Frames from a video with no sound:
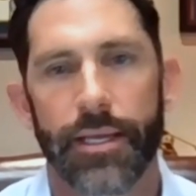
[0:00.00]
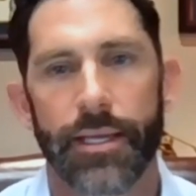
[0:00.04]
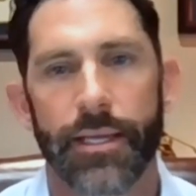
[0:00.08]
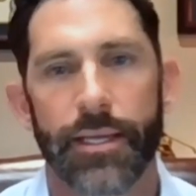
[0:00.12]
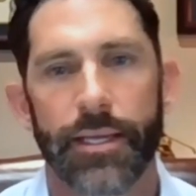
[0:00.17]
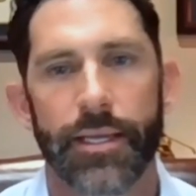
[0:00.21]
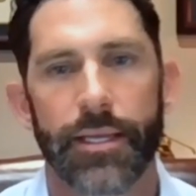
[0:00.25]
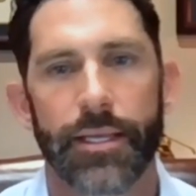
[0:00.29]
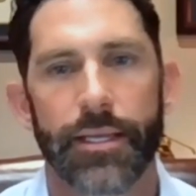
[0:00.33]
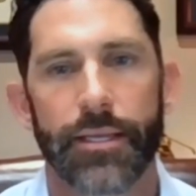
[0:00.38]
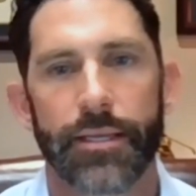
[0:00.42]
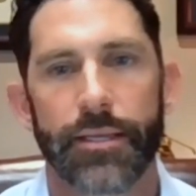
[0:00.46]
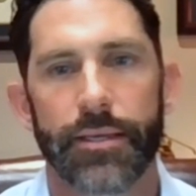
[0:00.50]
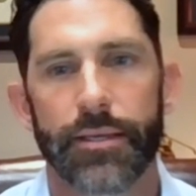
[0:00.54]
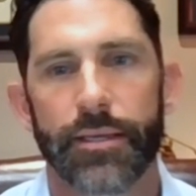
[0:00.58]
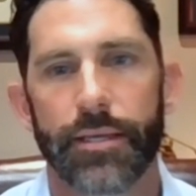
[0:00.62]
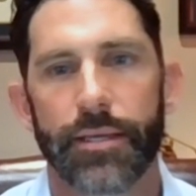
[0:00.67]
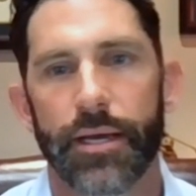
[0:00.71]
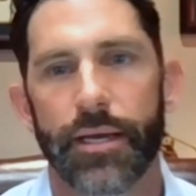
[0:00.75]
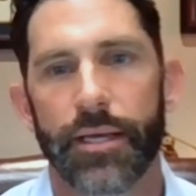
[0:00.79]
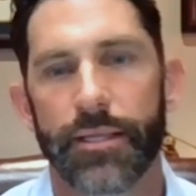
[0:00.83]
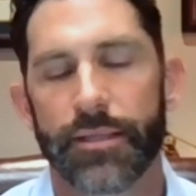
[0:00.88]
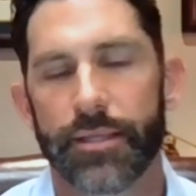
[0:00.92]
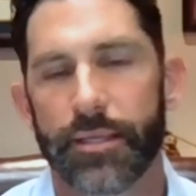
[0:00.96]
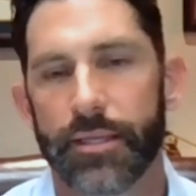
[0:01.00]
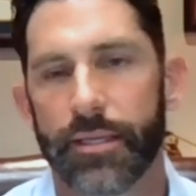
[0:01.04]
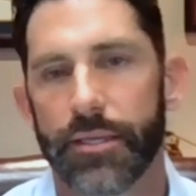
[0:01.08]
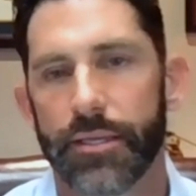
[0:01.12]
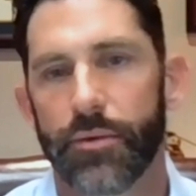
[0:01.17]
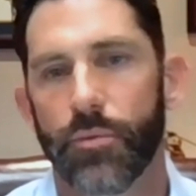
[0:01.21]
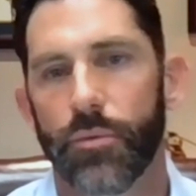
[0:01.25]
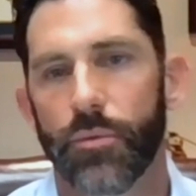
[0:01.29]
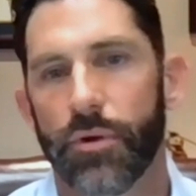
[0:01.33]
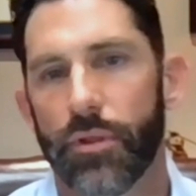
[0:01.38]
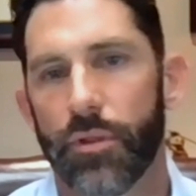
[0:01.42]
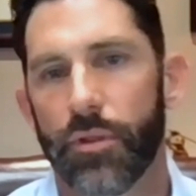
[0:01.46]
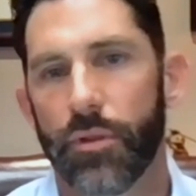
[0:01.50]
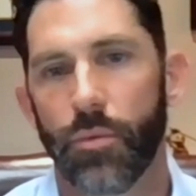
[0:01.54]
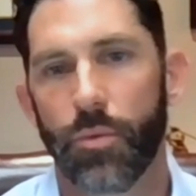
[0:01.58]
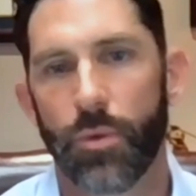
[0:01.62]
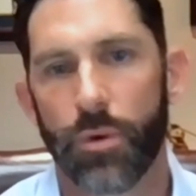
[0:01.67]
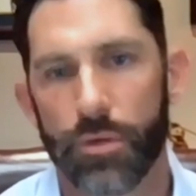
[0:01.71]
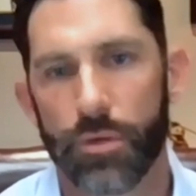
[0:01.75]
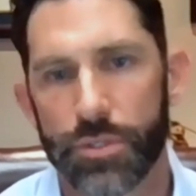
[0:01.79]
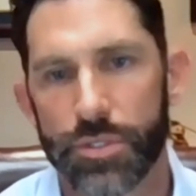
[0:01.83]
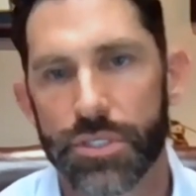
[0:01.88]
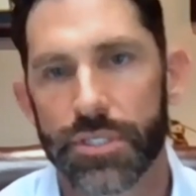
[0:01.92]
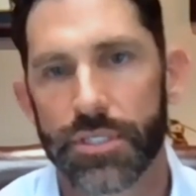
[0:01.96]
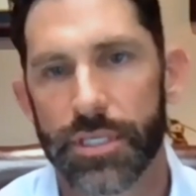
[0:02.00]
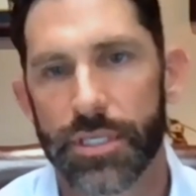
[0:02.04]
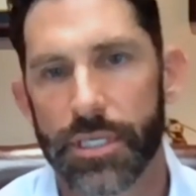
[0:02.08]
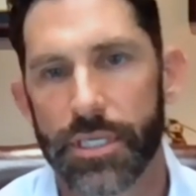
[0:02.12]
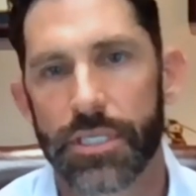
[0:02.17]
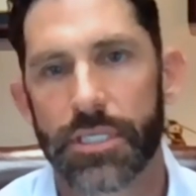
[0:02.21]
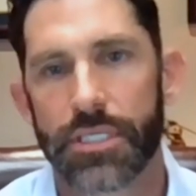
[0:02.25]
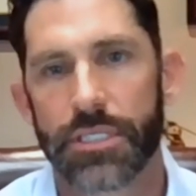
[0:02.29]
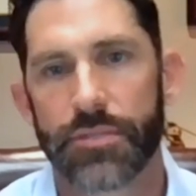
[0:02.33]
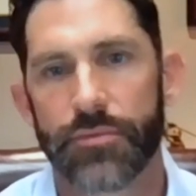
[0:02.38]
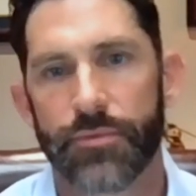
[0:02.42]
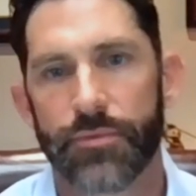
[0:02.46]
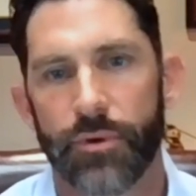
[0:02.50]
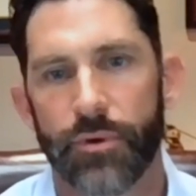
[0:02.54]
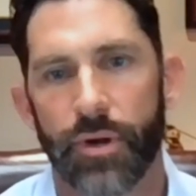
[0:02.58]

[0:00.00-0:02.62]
And I think one of the worst things